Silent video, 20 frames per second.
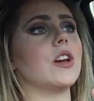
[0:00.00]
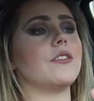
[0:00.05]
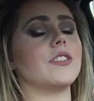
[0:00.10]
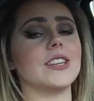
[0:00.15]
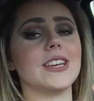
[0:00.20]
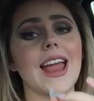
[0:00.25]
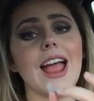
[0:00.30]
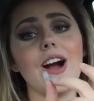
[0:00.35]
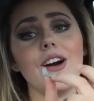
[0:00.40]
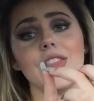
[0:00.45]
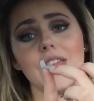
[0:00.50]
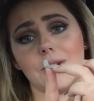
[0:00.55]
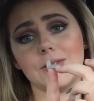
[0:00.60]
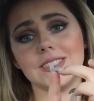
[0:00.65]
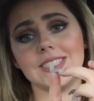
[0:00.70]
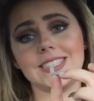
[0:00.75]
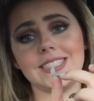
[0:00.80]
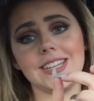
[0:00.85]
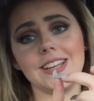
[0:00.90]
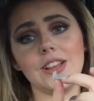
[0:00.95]
of a nail that
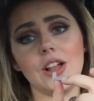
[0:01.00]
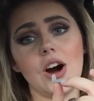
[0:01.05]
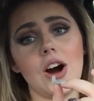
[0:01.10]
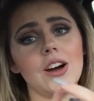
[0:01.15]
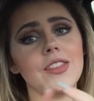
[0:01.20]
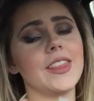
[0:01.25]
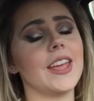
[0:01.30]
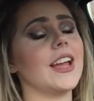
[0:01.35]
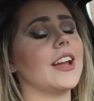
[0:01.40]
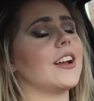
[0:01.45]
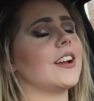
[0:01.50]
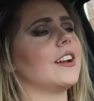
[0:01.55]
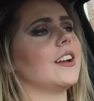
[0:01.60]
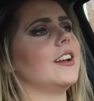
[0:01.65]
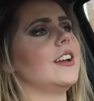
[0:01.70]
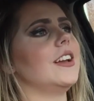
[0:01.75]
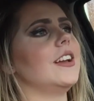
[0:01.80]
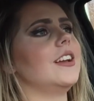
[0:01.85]
was still on there,